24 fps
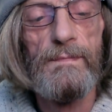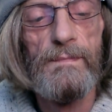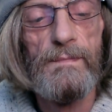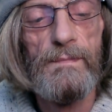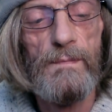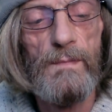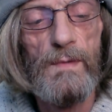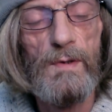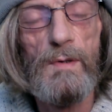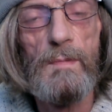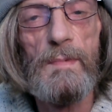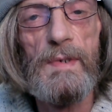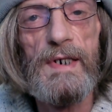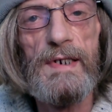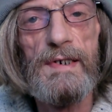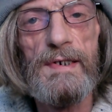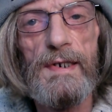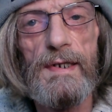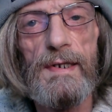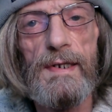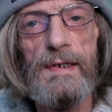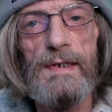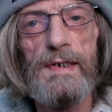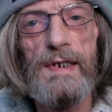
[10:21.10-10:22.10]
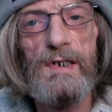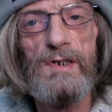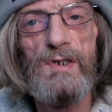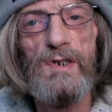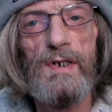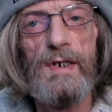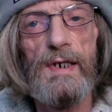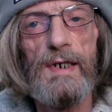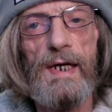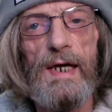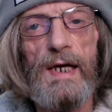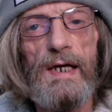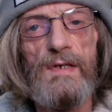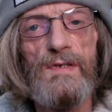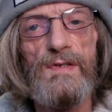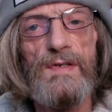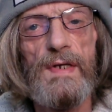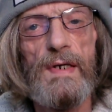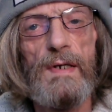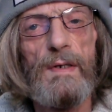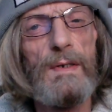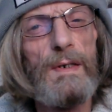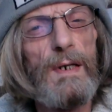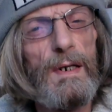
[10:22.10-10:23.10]
We're coming into the digital age
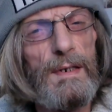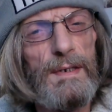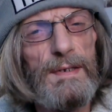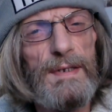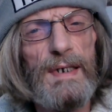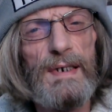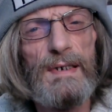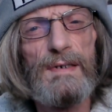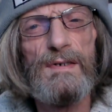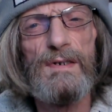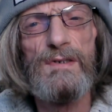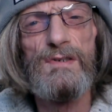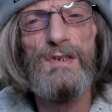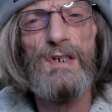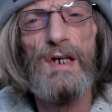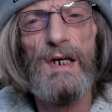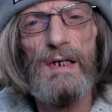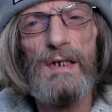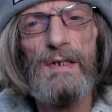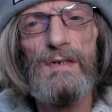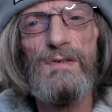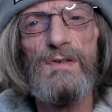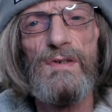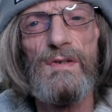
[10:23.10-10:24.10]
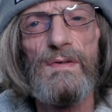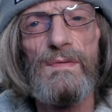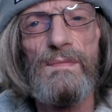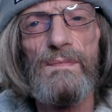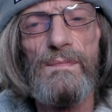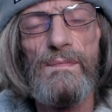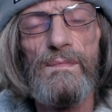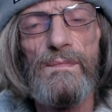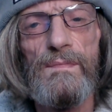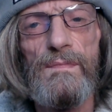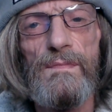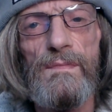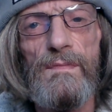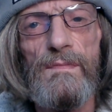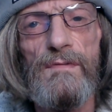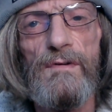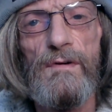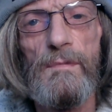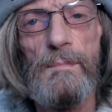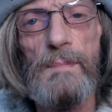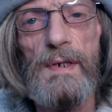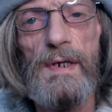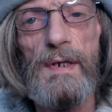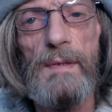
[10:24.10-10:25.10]
now. A lot of things are changing for
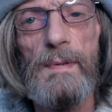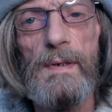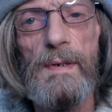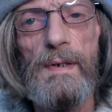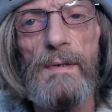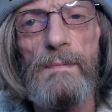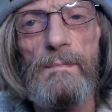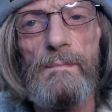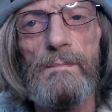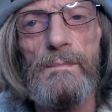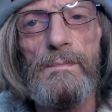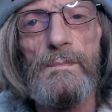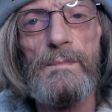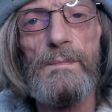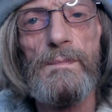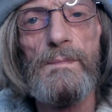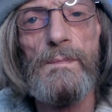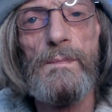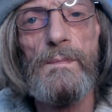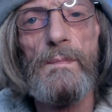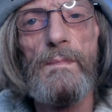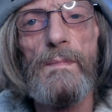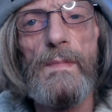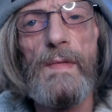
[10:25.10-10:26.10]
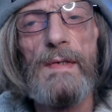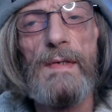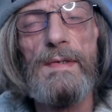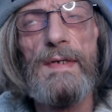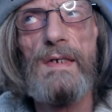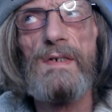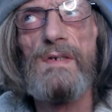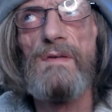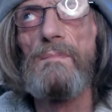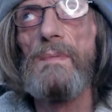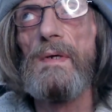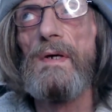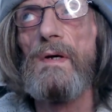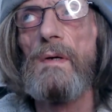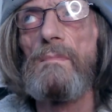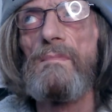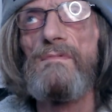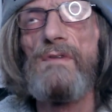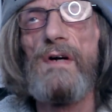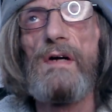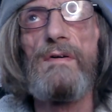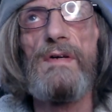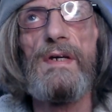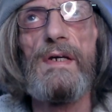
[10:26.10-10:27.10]
people. Things have become
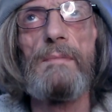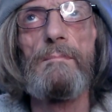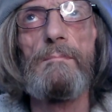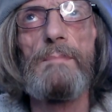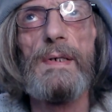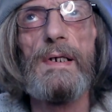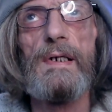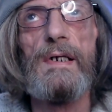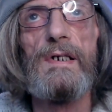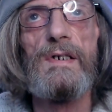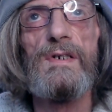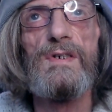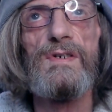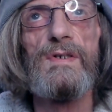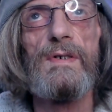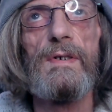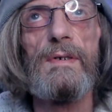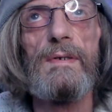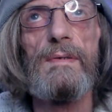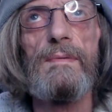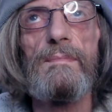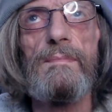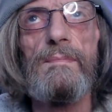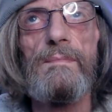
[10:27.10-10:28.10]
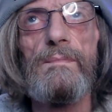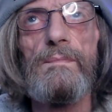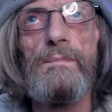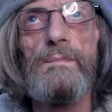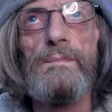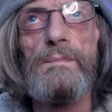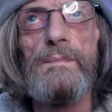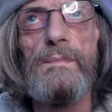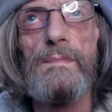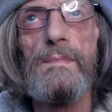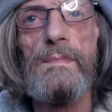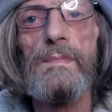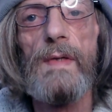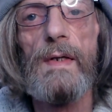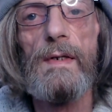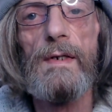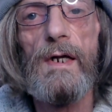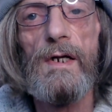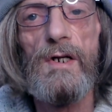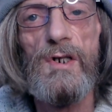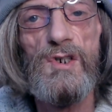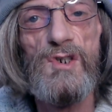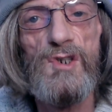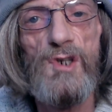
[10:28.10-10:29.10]
very impersonal. A lot
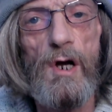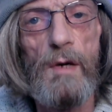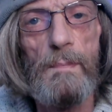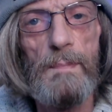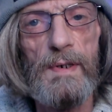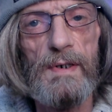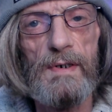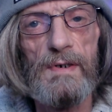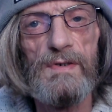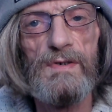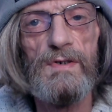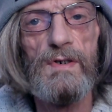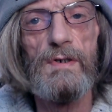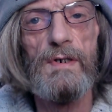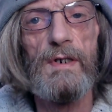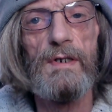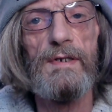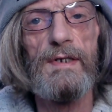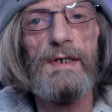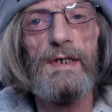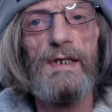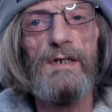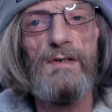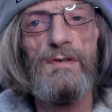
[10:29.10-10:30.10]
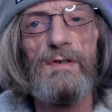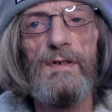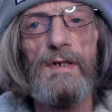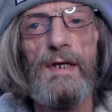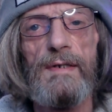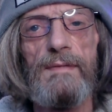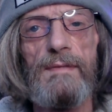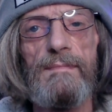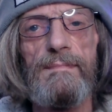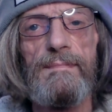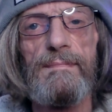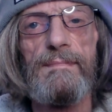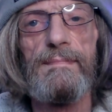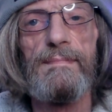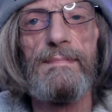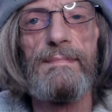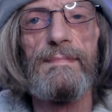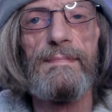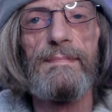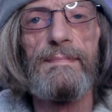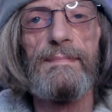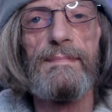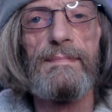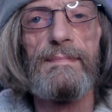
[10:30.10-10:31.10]
of shopping is done on the internet.
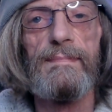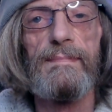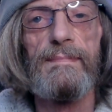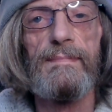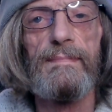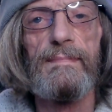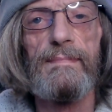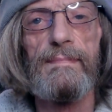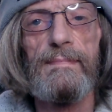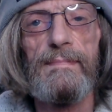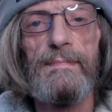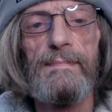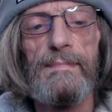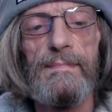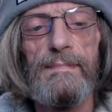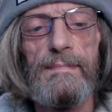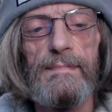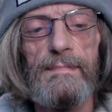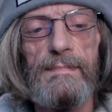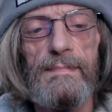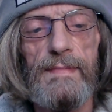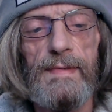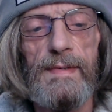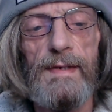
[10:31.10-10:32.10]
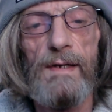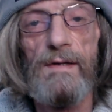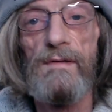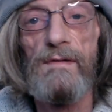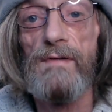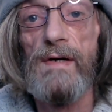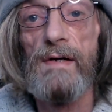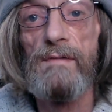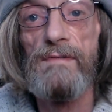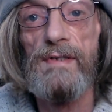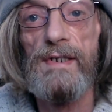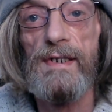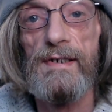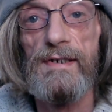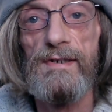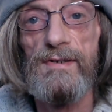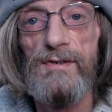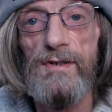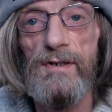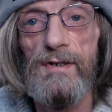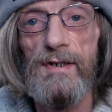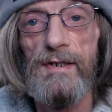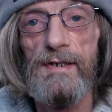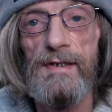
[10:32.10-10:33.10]
A lot of everything is
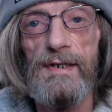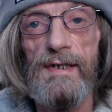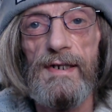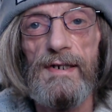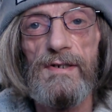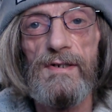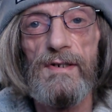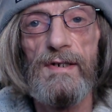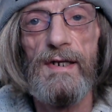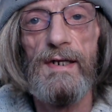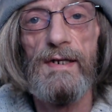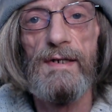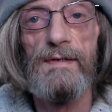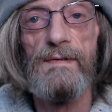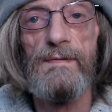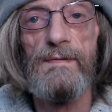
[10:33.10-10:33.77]
done on the internet.